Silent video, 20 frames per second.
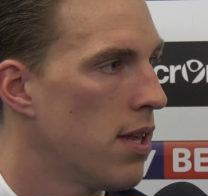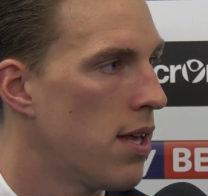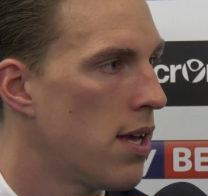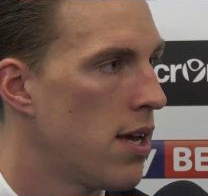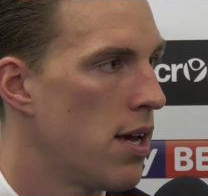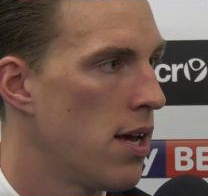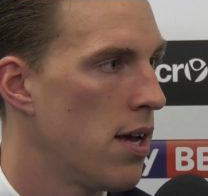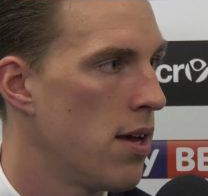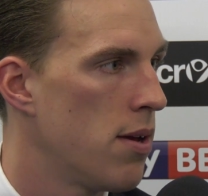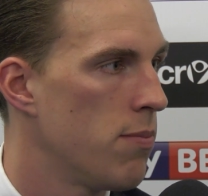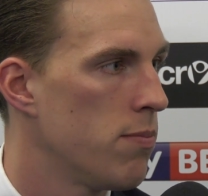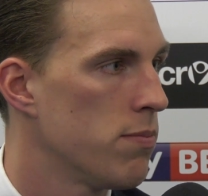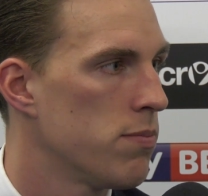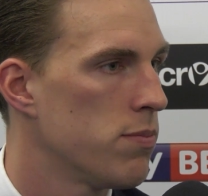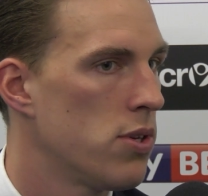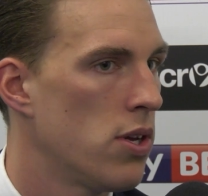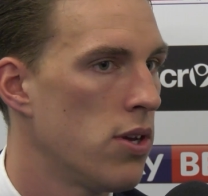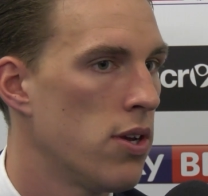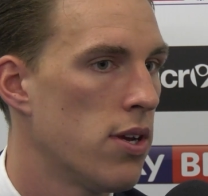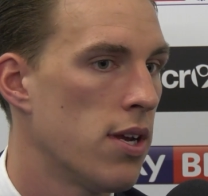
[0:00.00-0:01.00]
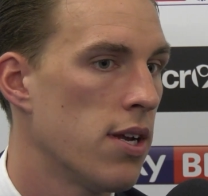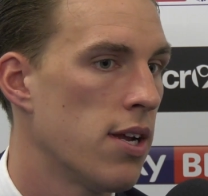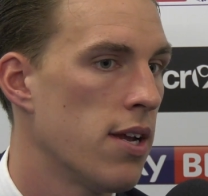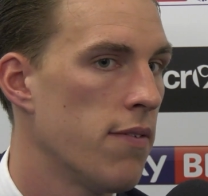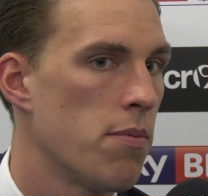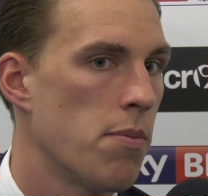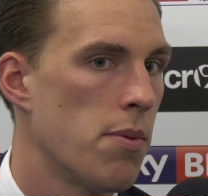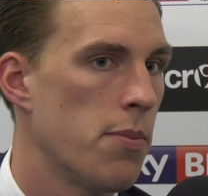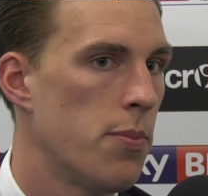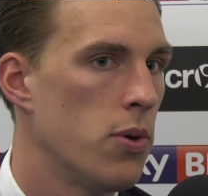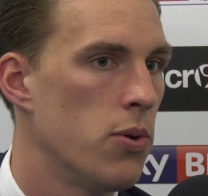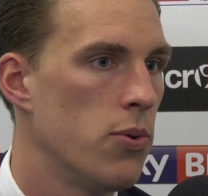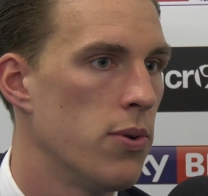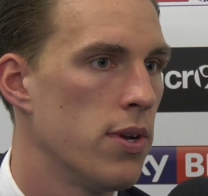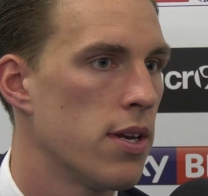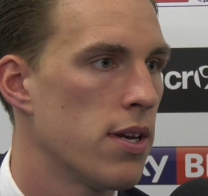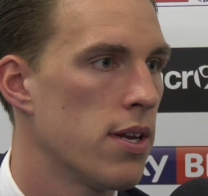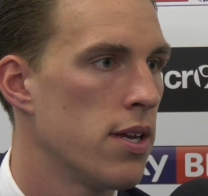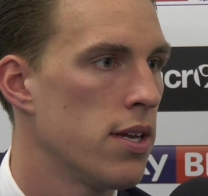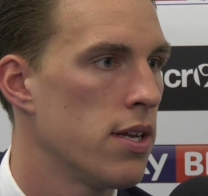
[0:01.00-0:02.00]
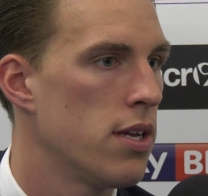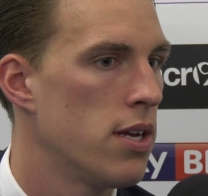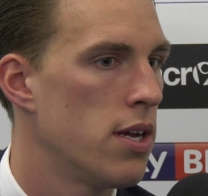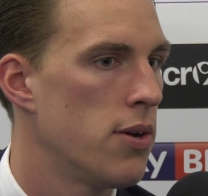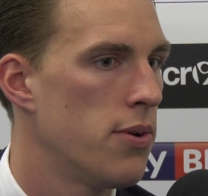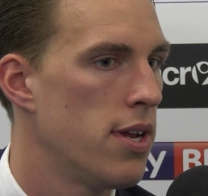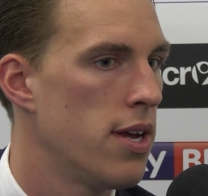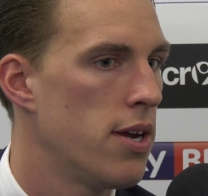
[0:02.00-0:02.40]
So you can give him the ball in